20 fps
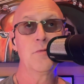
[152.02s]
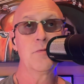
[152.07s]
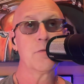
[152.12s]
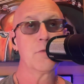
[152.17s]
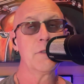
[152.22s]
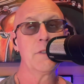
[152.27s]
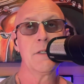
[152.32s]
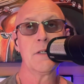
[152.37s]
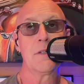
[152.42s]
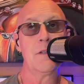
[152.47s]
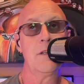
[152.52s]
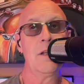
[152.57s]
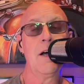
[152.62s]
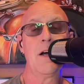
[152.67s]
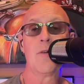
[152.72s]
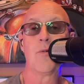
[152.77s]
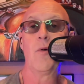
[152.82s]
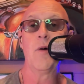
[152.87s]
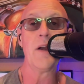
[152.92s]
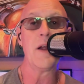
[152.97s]
3
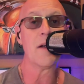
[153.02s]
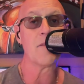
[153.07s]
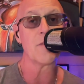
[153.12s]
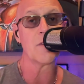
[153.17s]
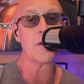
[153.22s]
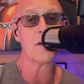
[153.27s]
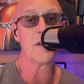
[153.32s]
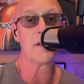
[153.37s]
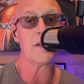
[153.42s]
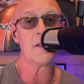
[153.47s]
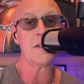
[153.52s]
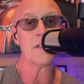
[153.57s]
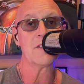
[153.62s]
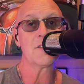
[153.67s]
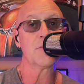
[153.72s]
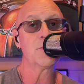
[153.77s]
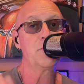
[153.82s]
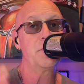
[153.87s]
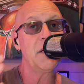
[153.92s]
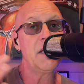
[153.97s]
o'clock, whatever it
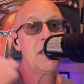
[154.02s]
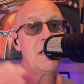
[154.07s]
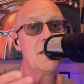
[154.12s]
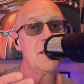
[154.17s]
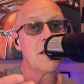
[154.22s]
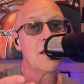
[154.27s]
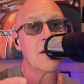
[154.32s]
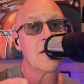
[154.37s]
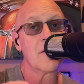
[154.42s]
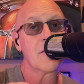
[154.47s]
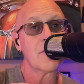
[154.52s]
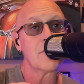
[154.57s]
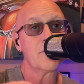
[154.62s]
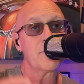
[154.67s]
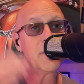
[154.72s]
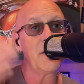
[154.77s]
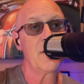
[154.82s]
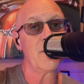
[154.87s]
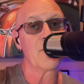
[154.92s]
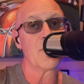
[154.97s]
is, be there,
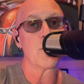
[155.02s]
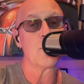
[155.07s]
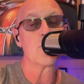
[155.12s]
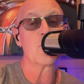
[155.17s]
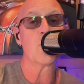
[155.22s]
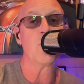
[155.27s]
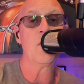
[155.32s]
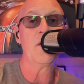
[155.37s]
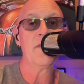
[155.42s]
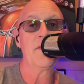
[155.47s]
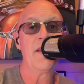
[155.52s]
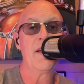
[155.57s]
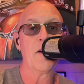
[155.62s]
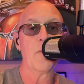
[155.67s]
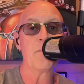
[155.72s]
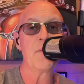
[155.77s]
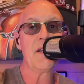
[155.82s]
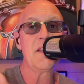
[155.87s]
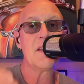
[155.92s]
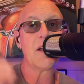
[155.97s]
be the first one there.
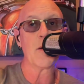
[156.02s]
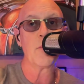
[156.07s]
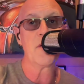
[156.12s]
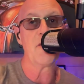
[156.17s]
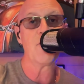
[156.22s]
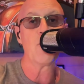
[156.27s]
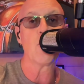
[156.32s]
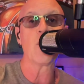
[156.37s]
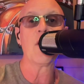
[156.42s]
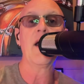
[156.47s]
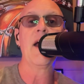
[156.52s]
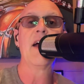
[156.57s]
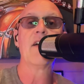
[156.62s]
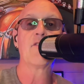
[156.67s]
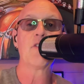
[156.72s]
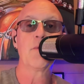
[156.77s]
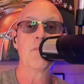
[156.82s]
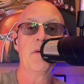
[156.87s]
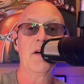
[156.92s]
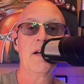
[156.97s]
Be there before
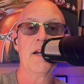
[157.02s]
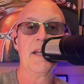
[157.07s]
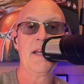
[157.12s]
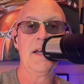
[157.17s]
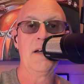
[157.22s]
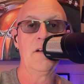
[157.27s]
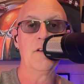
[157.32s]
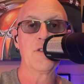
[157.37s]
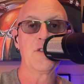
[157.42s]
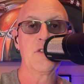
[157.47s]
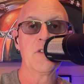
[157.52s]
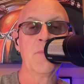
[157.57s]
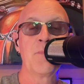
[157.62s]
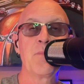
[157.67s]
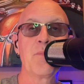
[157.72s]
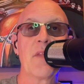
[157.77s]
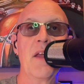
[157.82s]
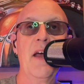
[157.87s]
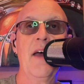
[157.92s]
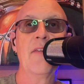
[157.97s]
everybody else.
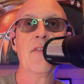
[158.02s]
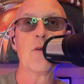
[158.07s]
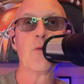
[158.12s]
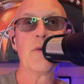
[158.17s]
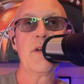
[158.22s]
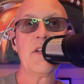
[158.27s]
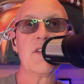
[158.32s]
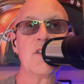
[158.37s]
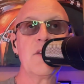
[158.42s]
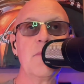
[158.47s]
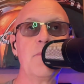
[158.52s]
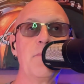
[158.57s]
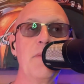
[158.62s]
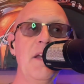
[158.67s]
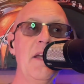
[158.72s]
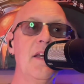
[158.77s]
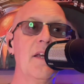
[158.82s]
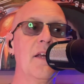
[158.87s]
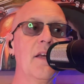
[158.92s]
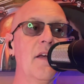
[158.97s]
And the reason
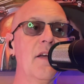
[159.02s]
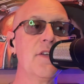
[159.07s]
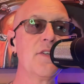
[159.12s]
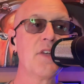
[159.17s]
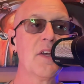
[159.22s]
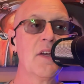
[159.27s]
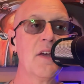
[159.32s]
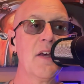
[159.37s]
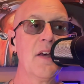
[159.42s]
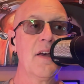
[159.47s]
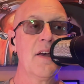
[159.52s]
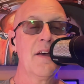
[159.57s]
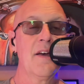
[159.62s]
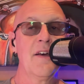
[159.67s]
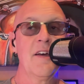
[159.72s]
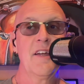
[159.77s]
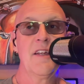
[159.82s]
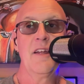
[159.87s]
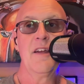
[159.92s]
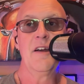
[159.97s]
being is,
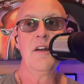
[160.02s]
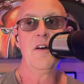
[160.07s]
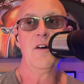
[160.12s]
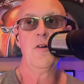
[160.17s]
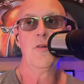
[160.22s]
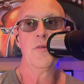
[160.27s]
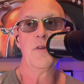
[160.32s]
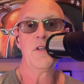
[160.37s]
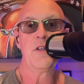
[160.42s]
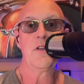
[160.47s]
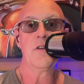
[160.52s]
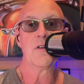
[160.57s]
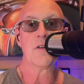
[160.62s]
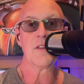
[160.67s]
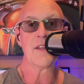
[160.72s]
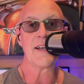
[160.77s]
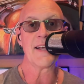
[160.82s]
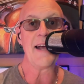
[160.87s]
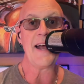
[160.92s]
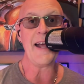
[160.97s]
you're
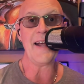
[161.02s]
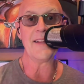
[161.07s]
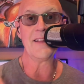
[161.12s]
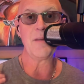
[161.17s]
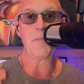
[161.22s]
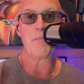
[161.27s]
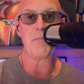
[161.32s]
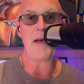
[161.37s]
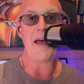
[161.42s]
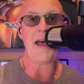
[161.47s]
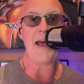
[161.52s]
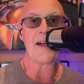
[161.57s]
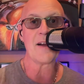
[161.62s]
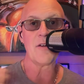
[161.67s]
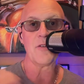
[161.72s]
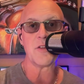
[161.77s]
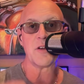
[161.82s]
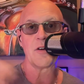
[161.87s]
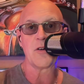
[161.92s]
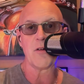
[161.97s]
the guy in the back
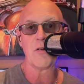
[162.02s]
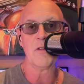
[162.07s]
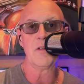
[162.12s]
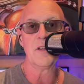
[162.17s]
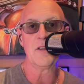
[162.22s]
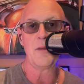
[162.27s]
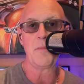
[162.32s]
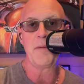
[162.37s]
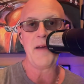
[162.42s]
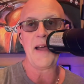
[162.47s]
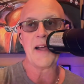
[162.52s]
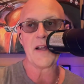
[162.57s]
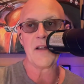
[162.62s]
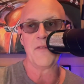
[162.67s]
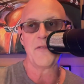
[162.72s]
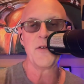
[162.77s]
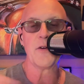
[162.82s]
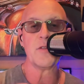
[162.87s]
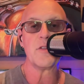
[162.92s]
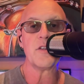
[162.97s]
or the girl in the back.
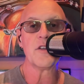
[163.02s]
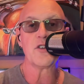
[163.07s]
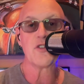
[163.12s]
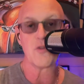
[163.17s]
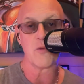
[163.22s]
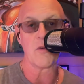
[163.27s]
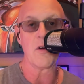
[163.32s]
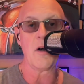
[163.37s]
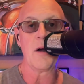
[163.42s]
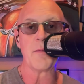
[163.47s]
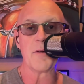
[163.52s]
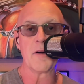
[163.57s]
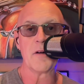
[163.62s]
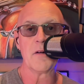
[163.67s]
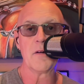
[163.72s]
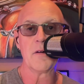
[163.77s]
If you're the drummer,